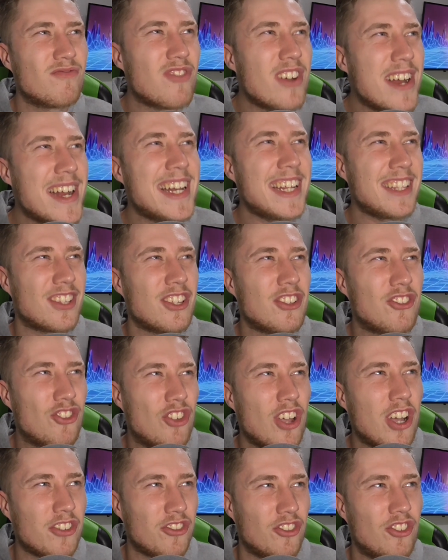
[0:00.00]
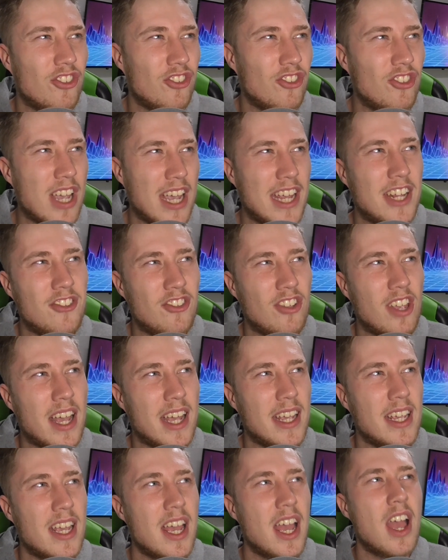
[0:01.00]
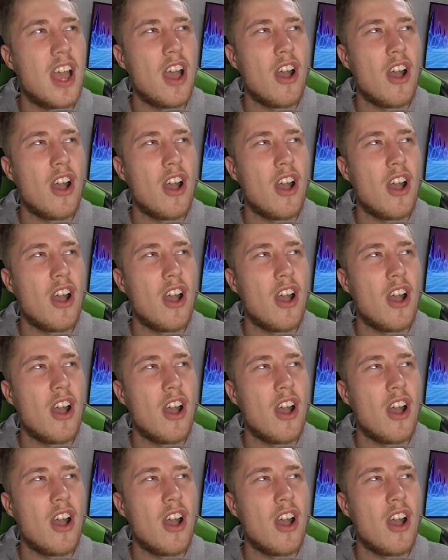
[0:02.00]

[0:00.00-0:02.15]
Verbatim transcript: really, to judge JJ